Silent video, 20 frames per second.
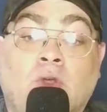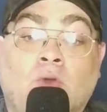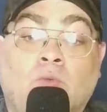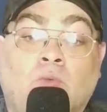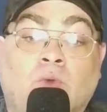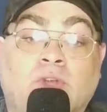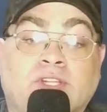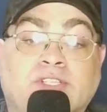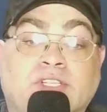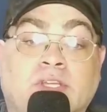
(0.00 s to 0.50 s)

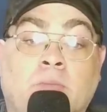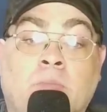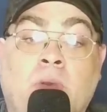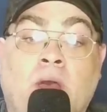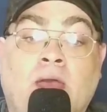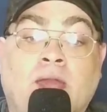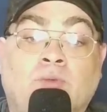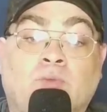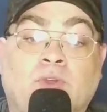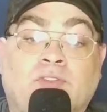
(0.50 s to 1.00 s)
which
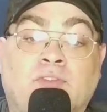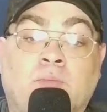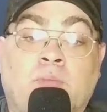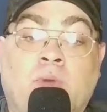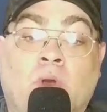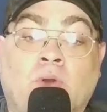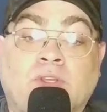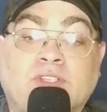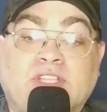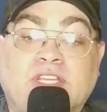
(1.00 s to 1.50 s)
combined with the
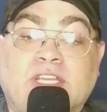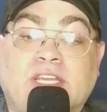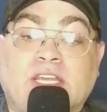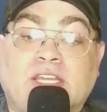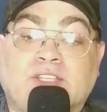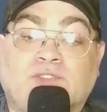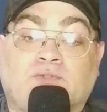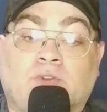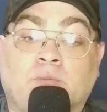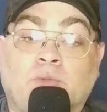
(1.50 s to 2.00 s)
bonus he
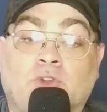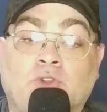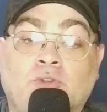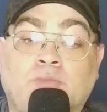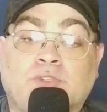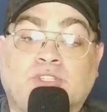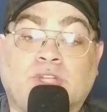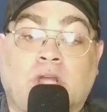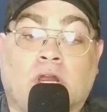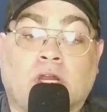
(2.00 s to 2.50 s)
gets from
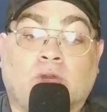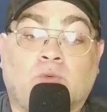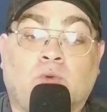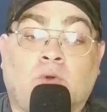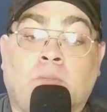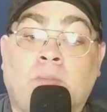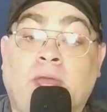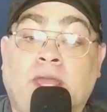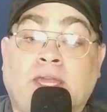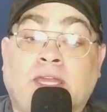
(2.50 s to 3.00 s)
Gloomstalker
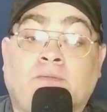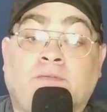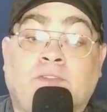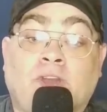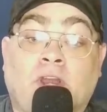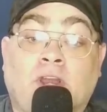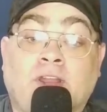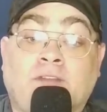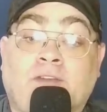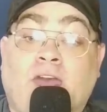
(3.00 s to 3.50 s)
will make him
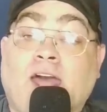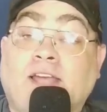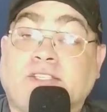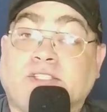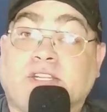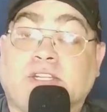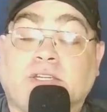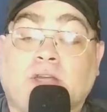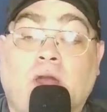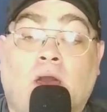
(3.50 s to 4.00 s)
very
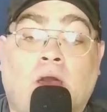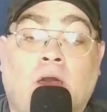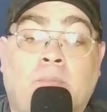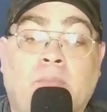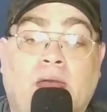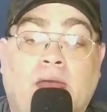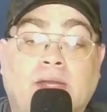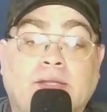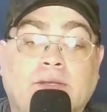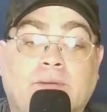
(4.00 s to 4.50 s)
fast in combat.